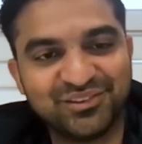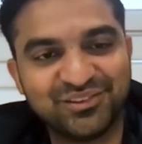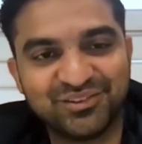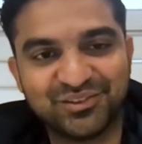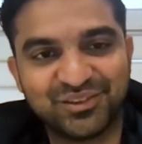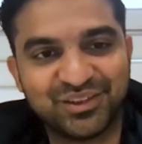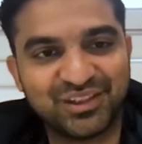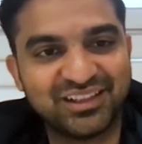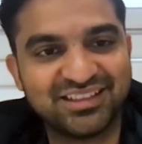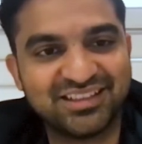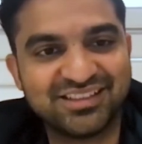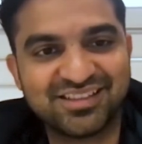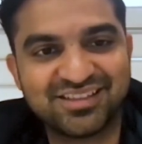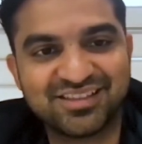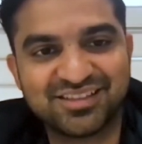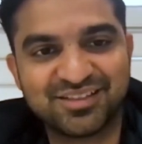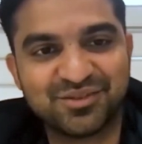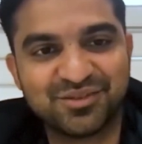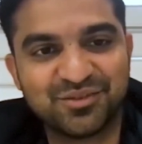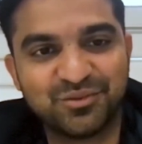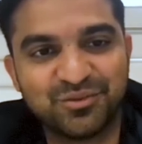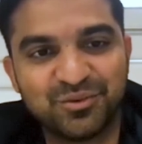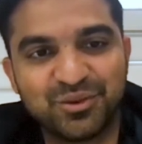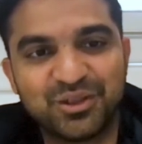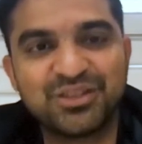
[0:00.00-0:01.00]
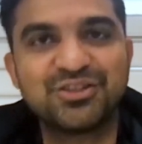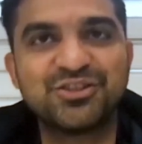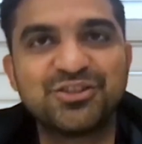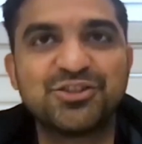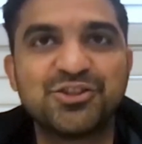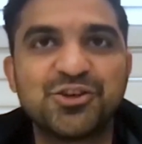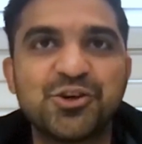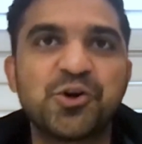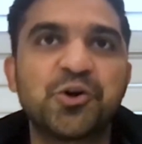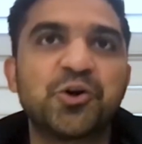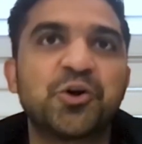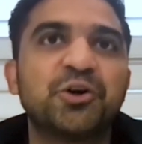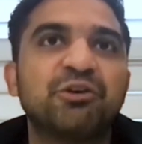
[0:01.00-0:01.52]
What is
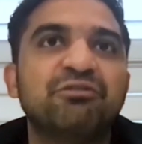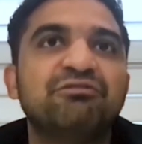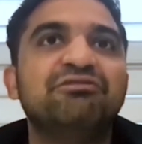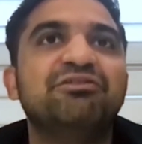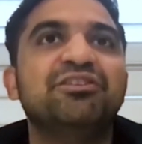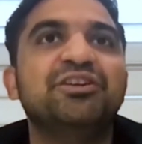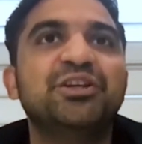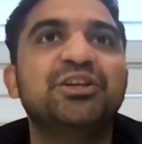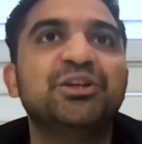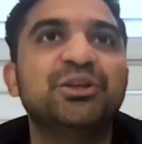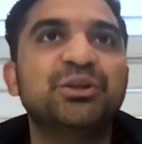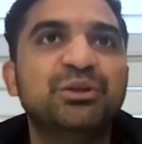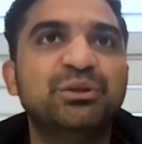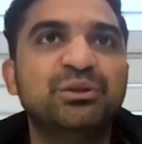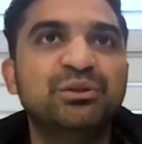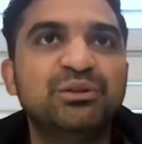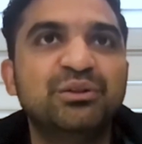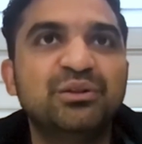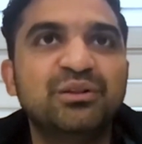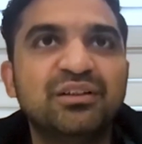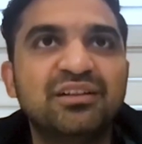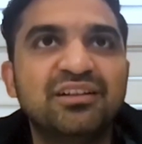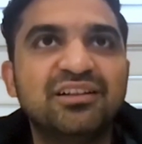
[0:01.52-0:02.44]
your view